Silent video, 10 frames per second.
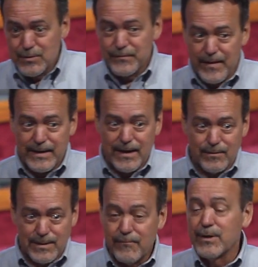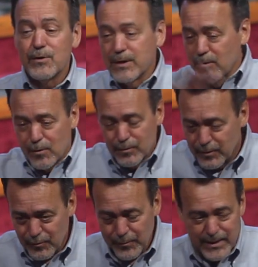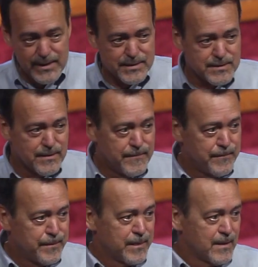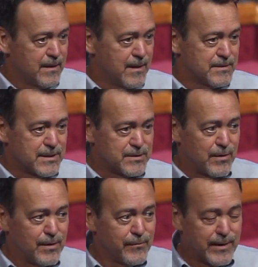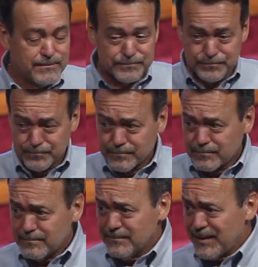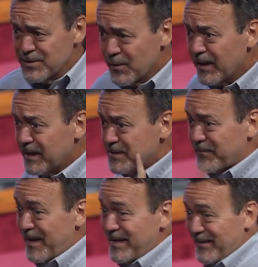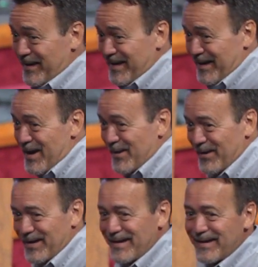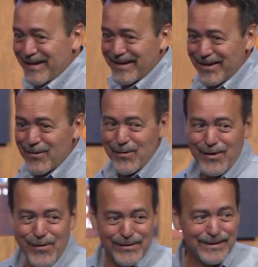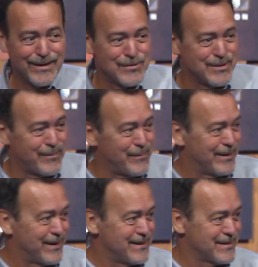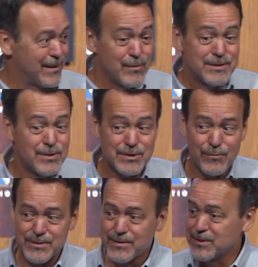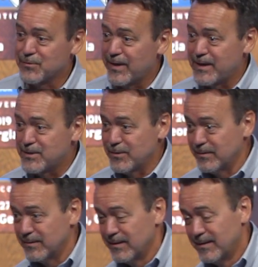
is find out, every year you get a whole new group of kids. It's like starting over again. So I like to find out the kid who had the leadership abilities. He usually wasn't the straight A student,